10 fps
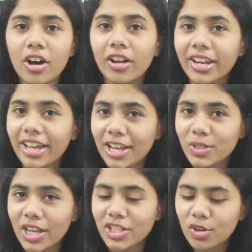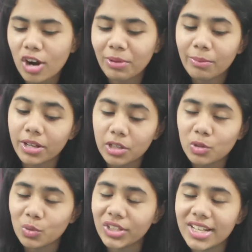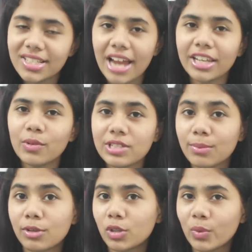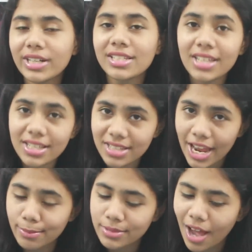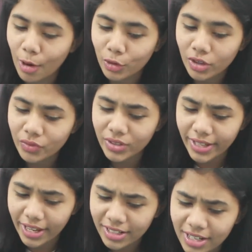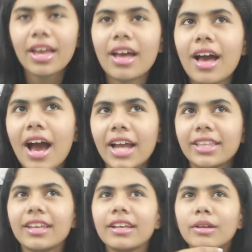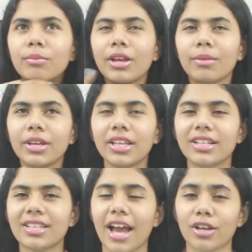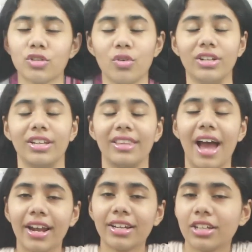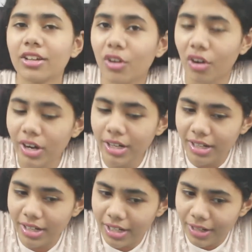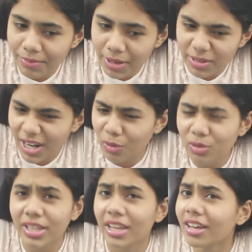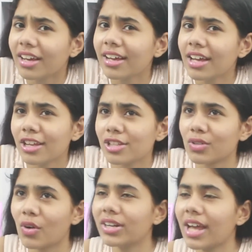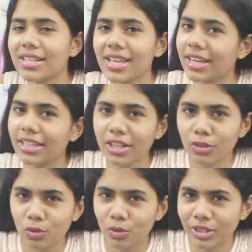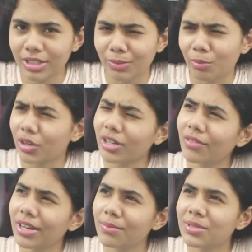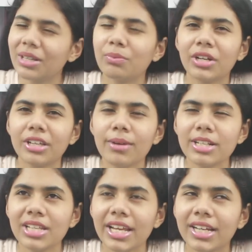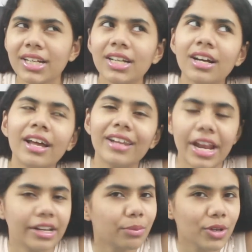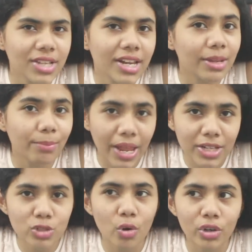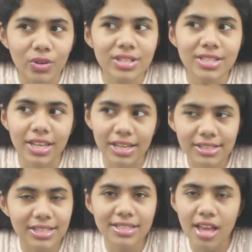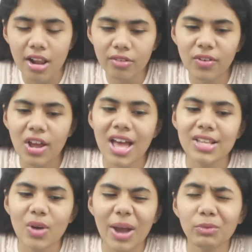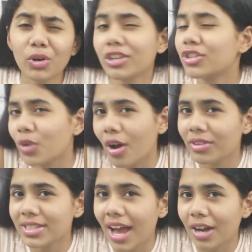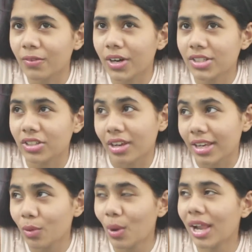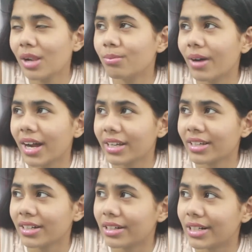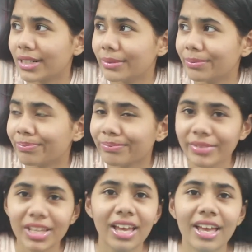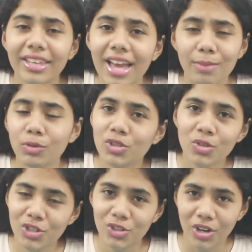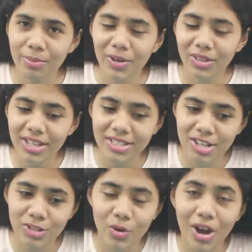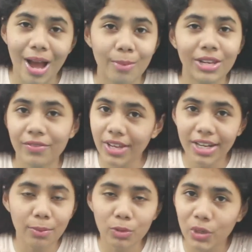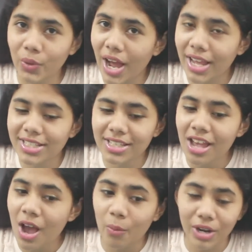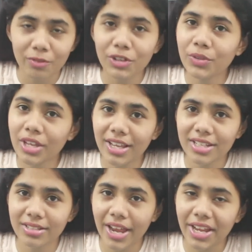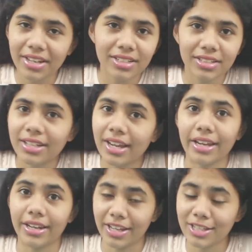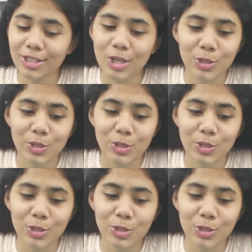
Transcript: Alright guys, so I just got my brother to do this and he was able to do it 6 times out of 10. I think maybe this hack is not that good. I don't think salt has anything to do with bottle flips. It pretty much like 90% depends on your skills itself. So I'm not sure if this hack works really well, but yeah, I'm not so sure about this. So I'm leaving it up to you guys. Whatever you think is right, it is.